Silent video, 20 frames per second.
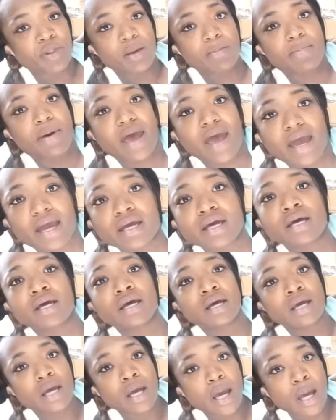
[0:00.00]
back,
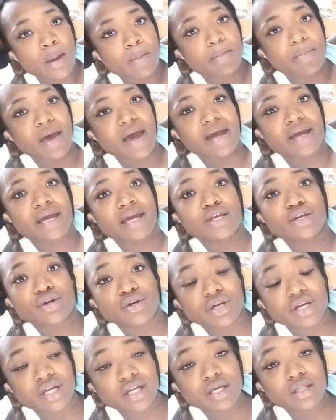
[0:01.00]
back. And you're
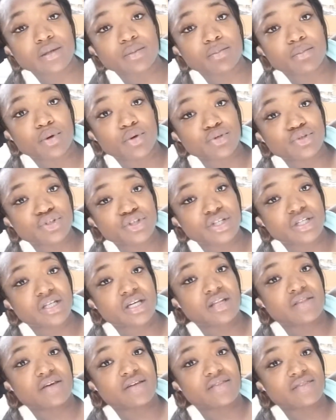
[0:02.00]
getting the motion
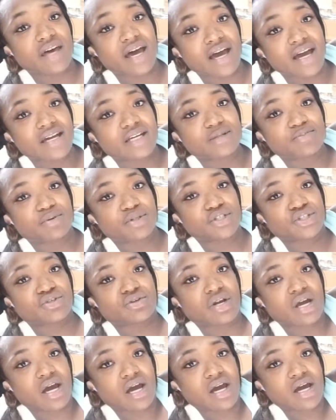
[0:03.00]
in the thighs, but you're
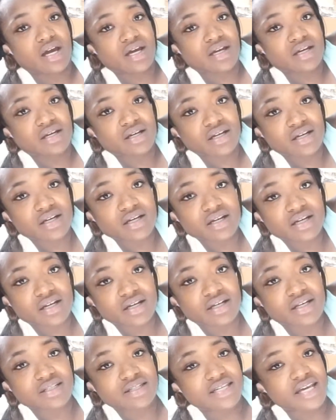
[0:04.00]
not
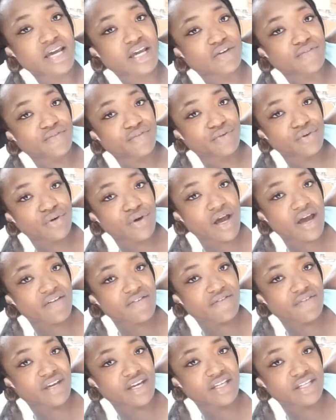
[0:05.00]
taking full
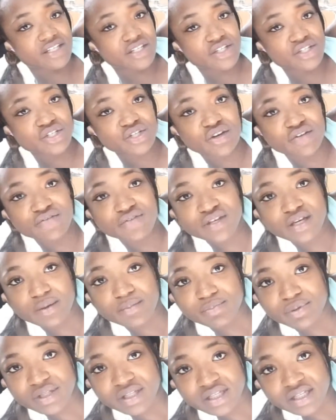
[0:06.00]
advantage of the
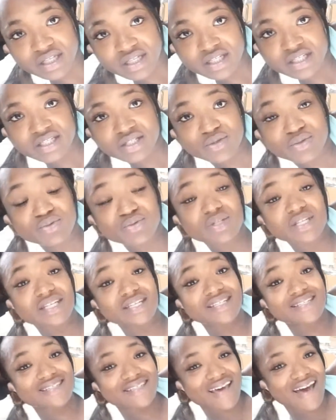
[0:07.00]
ability to
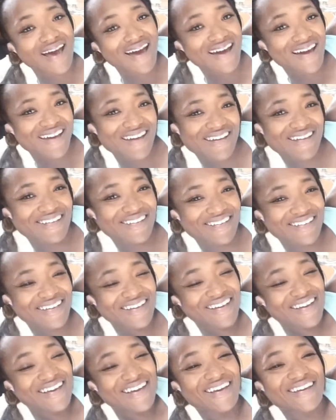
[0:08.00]
design
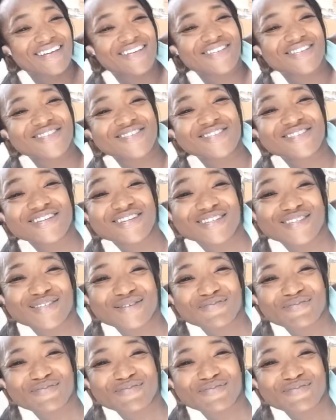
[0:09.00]
your sexy